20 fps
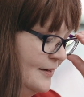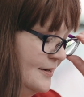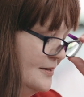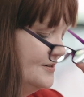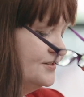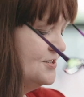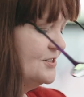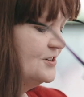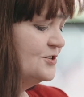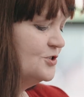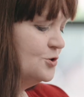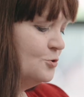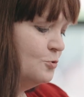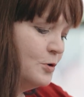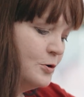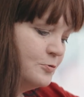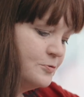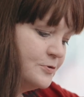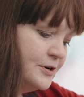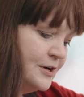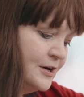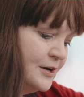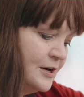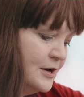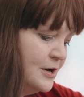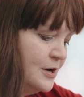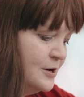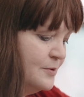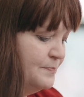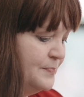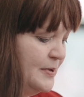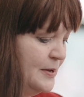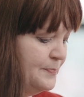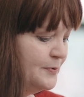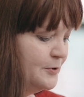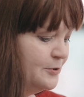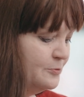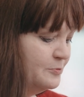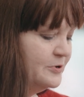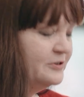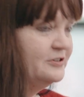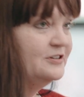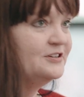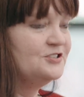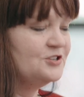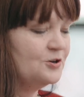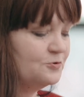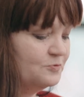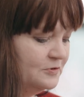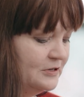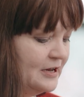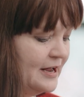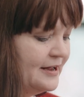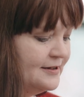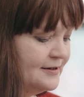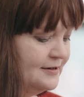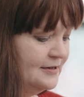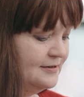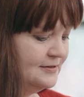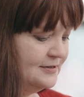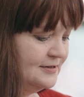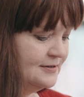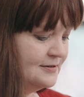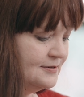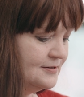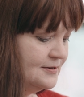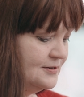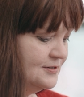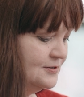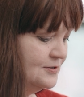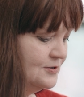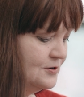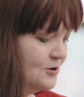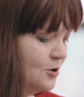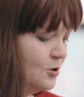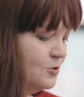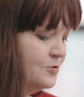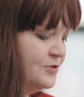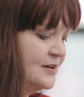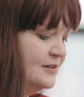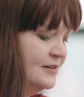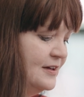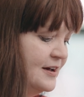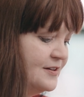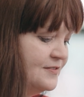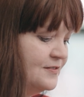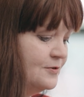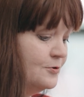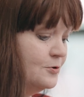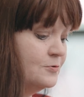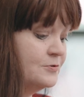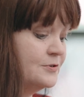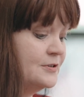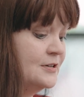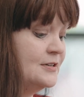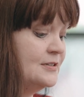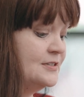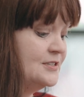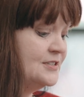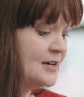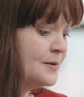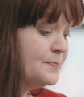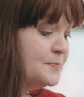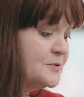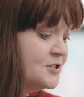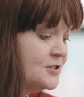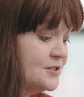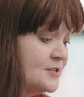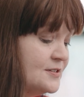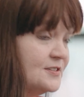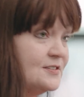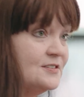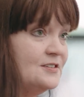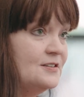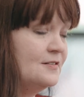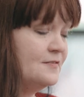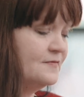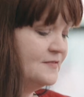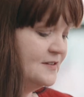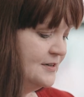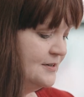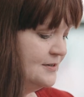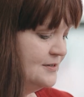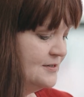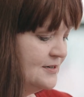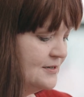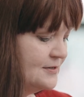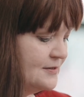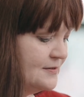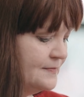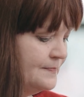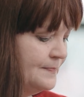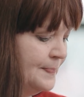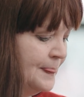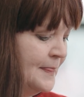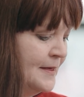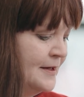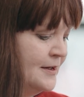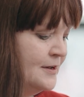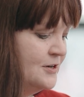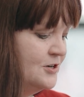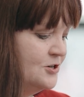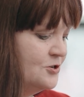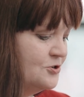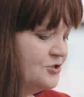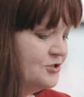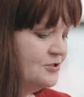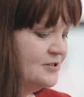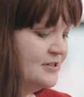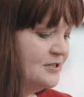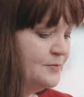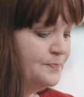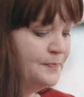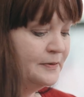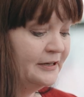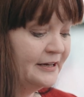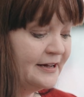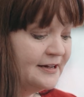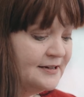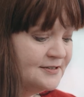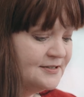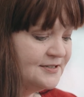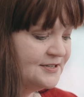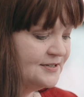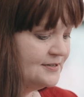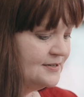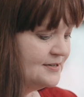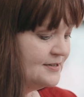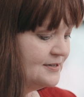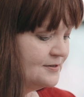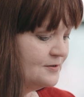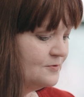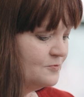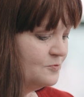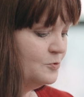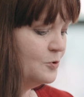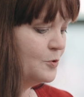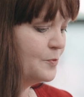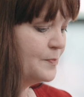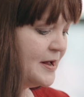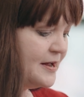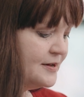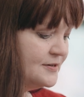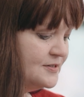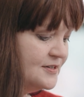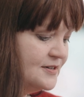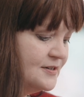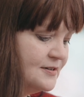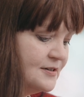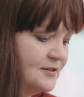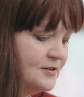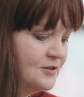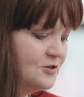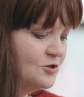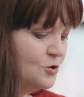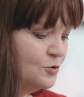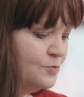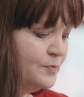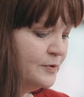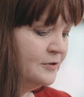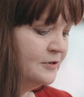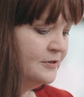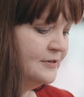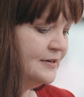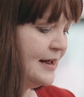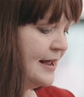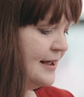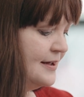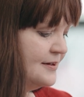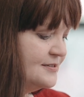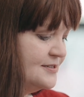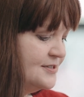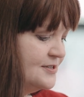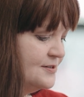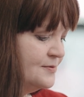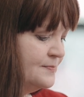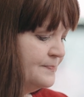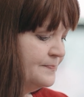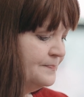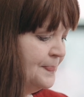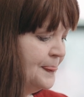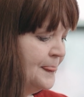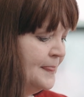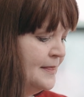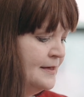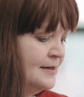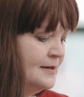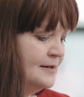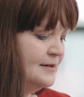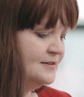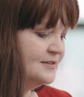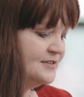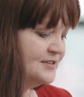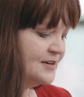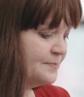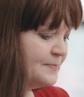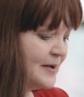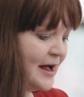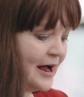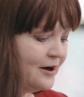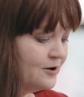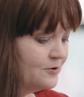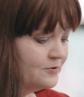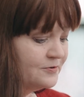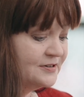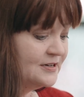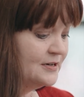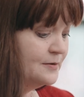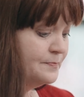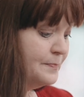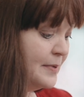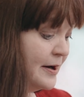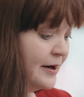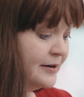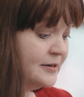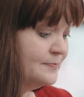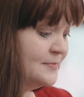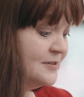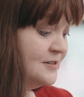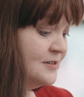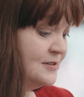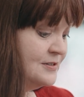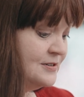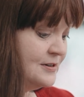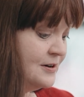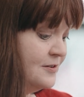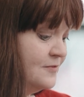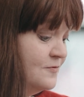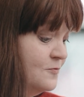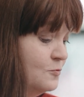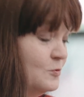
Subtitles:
He says, quote, "People really don't like Indians. Oh, they like their own conceptions of the Indian. Usually the Plains Indian, romantic and noble and handsome, and somehow the embodiment of